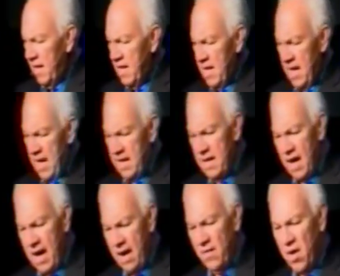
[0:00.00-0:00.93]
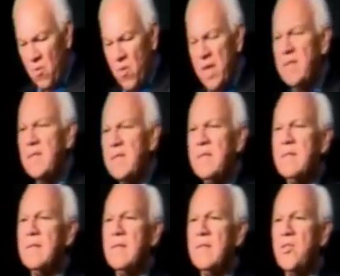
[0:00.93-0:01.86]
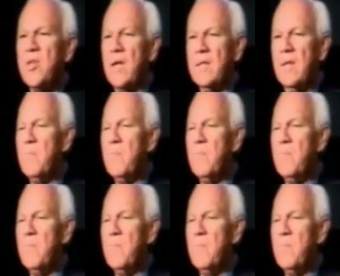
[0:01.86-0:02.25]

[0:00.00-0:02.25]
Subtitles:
I've always sought the